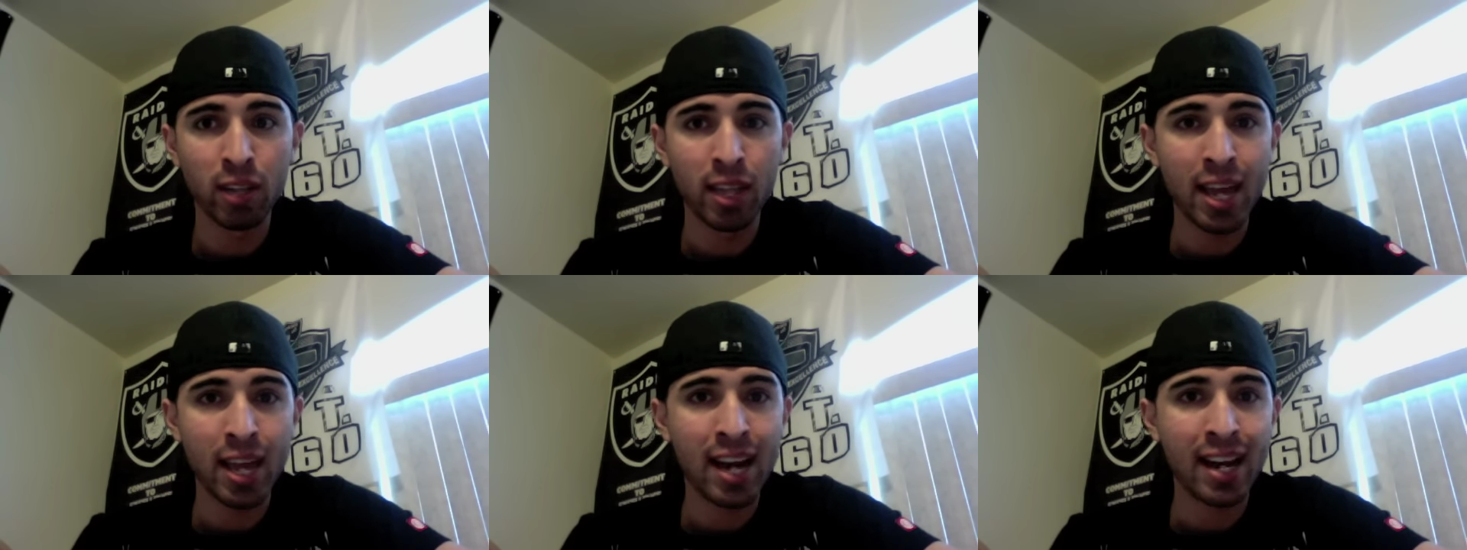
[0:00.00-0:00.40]

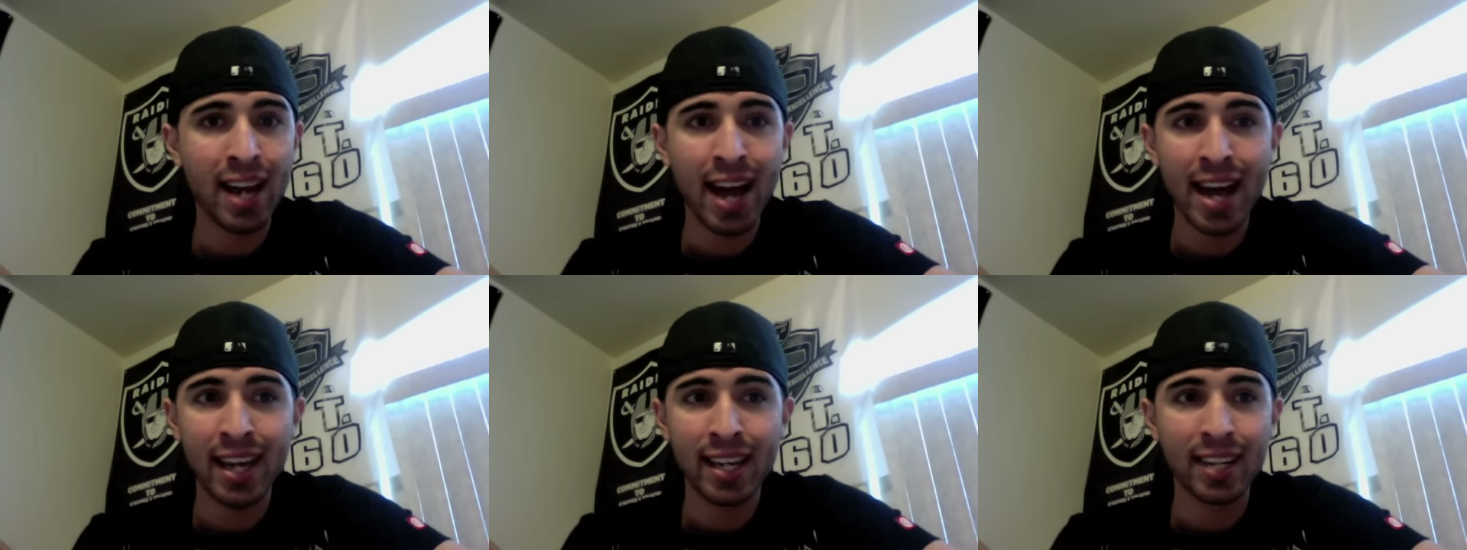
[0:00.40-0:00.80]
Now, that
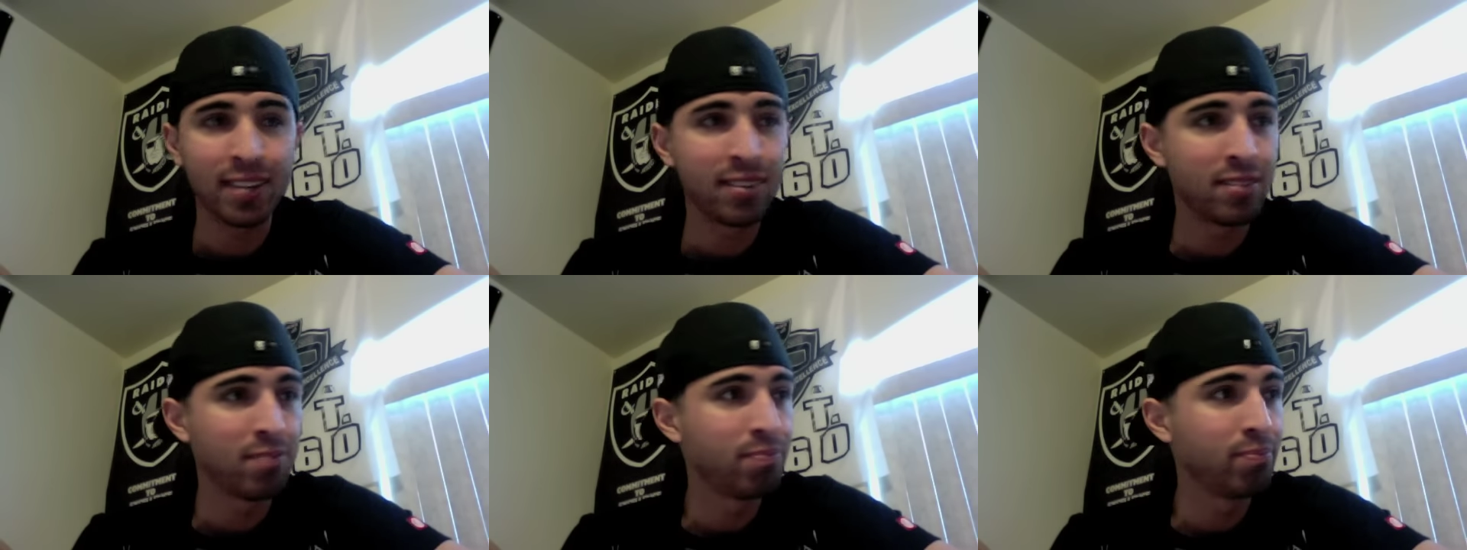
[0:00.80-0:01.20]
guy
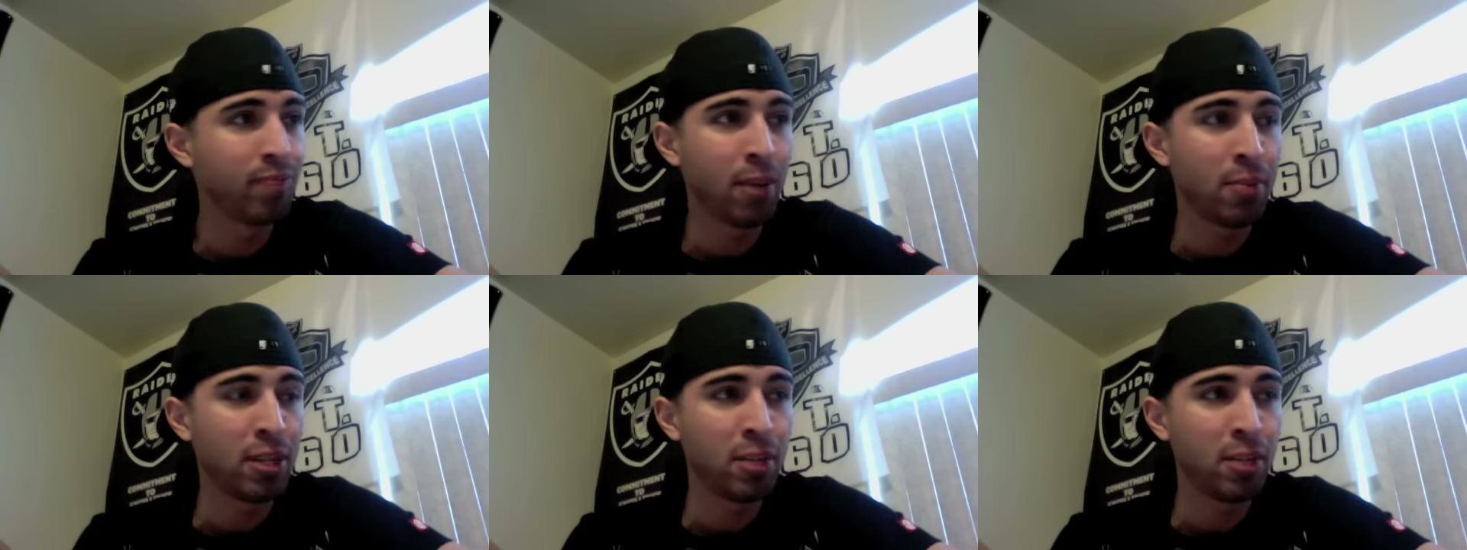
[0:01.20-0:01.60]
can,
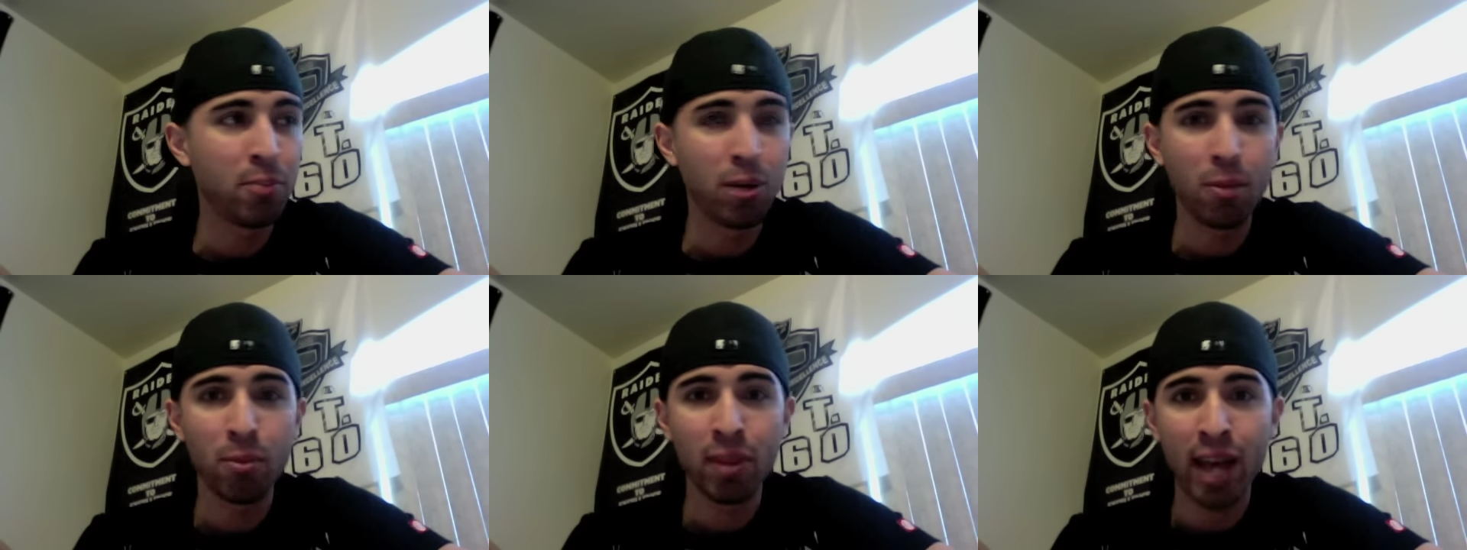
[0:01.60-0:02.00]
I mean, he
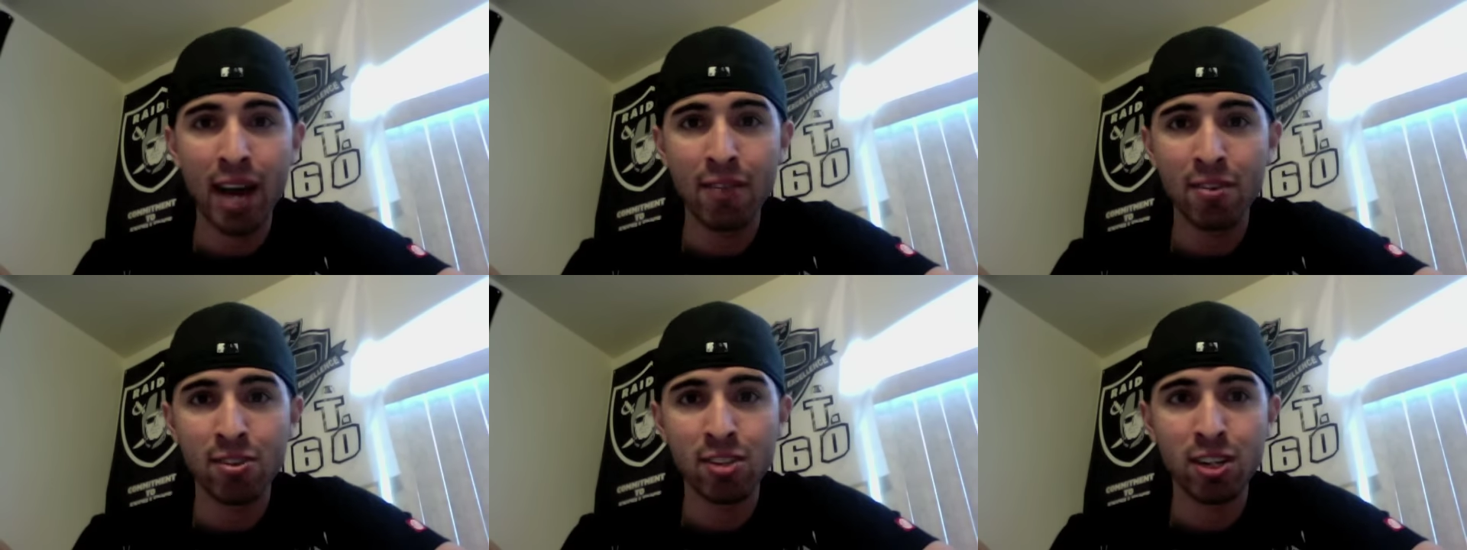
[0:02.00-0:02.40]
put up with
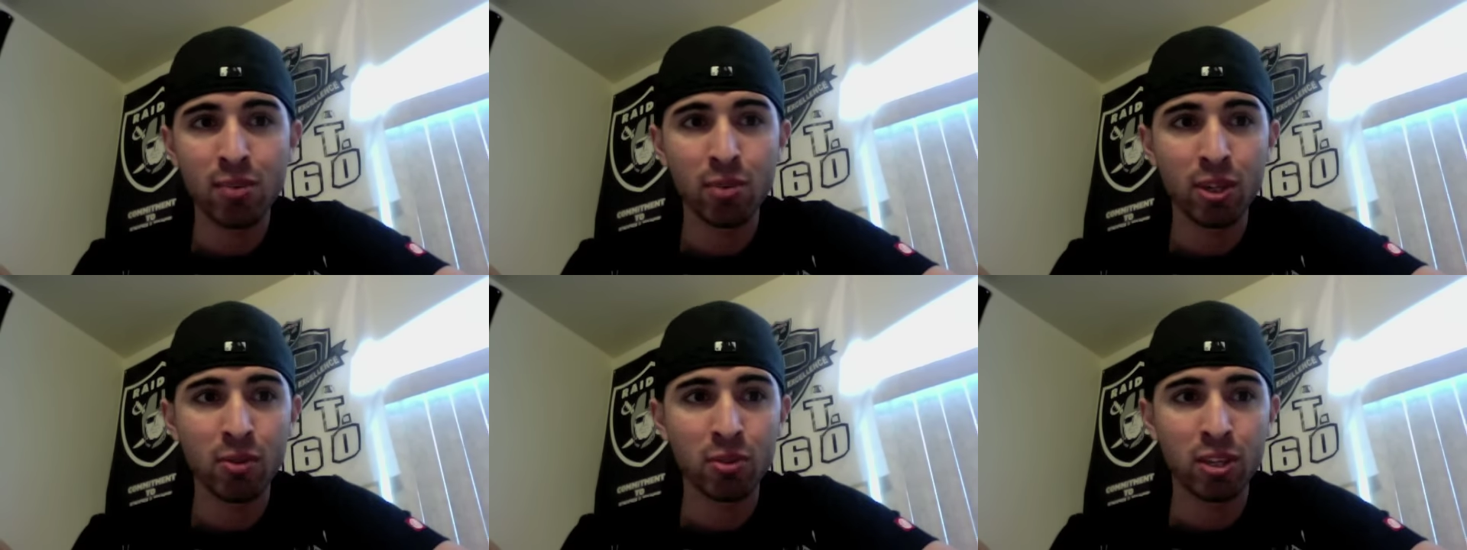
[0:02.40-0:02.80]
Iverson
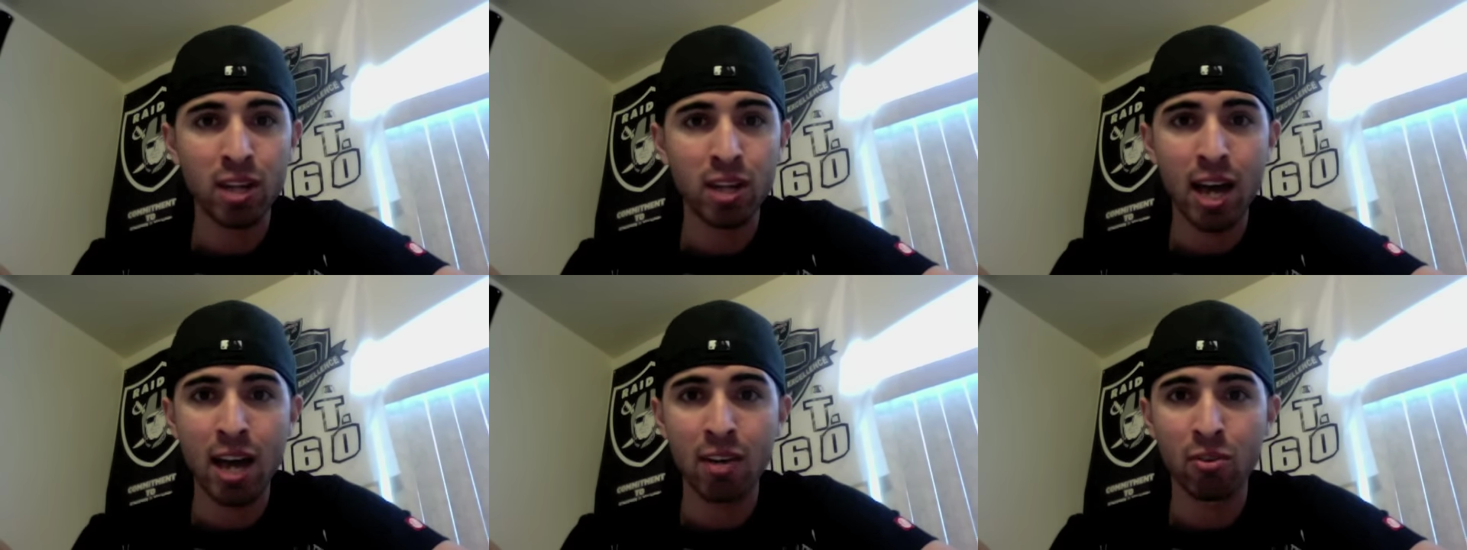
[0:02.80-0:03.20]
when he was
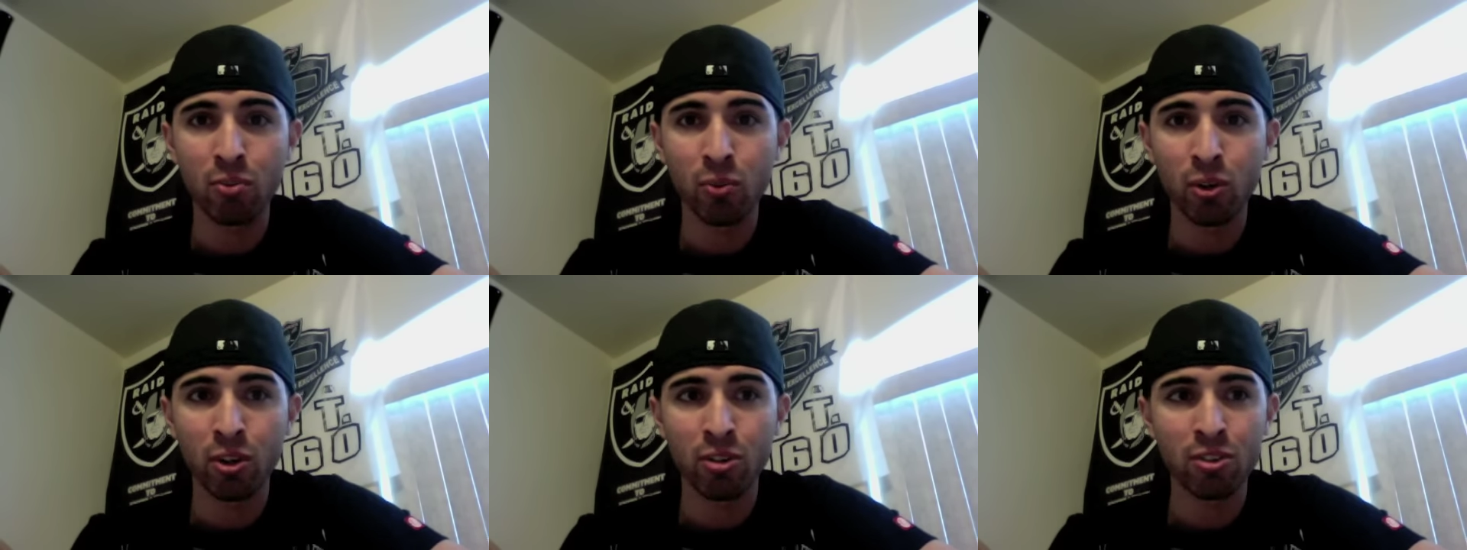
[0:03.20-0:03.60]
at his
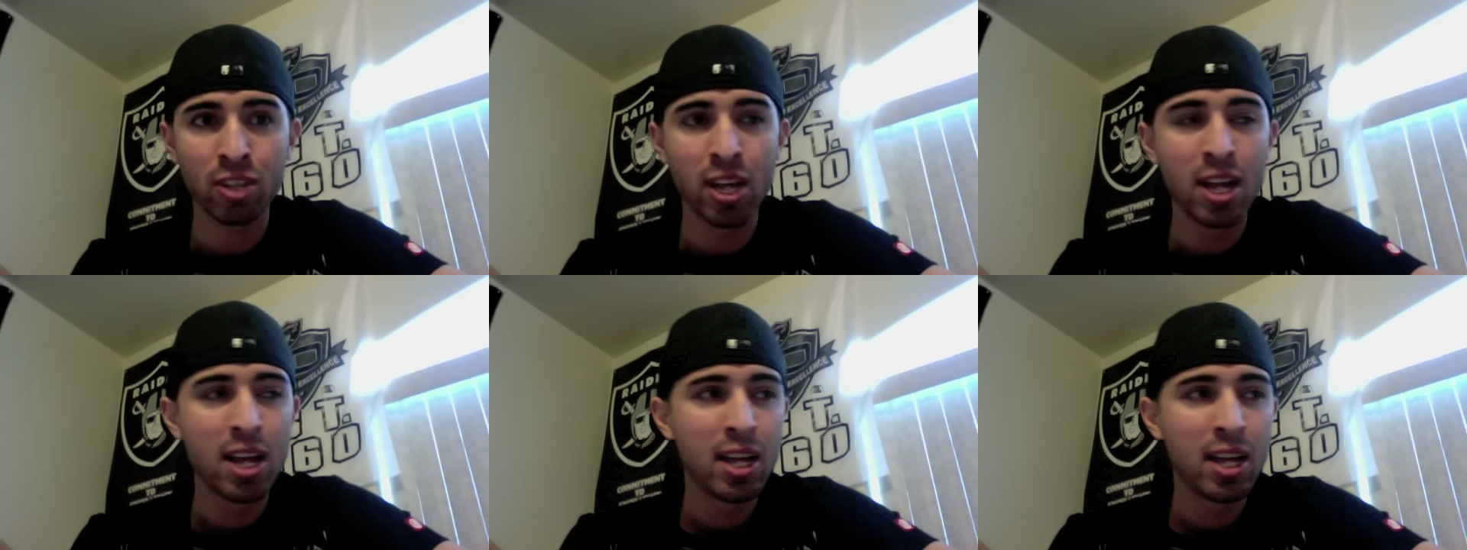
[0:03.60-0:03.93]
worst.